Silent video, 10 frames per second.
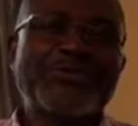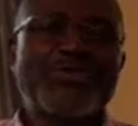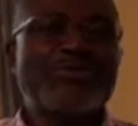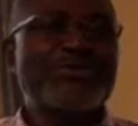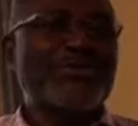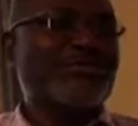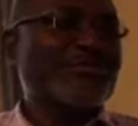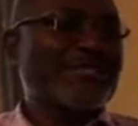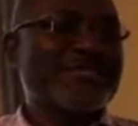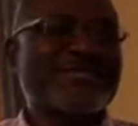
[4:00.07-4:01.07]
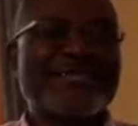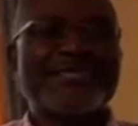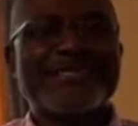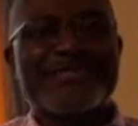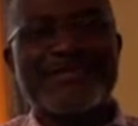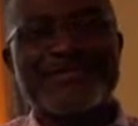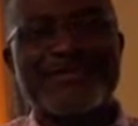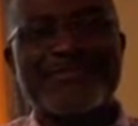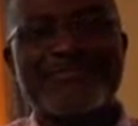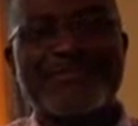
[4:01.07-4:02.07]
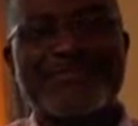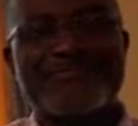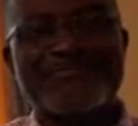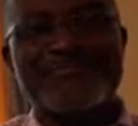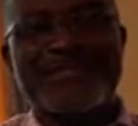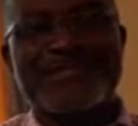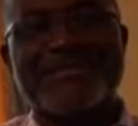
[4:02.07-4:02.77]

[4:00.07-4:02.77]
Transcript: You will be sooner than any say, because my